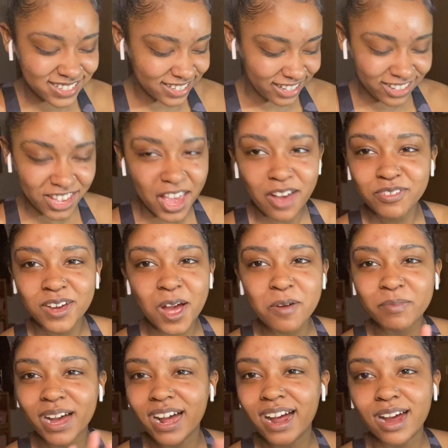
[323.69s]
Okay, I've got
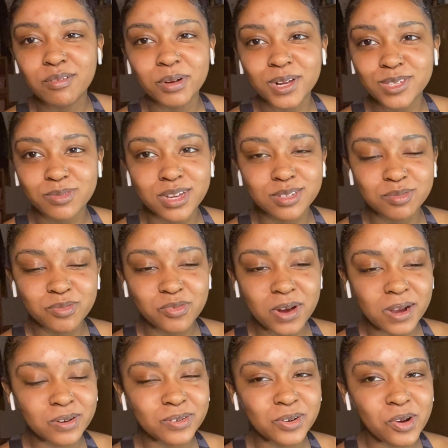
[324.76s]
my eyebrows waxed before. I
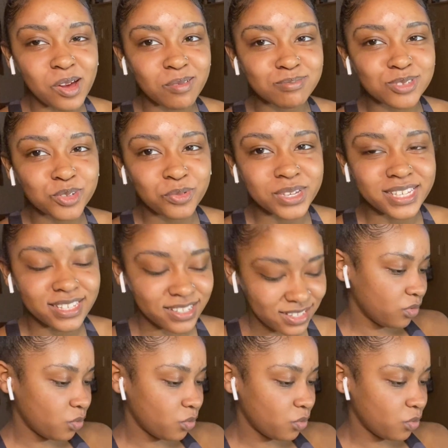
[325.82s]
don't know how I'm tweaking.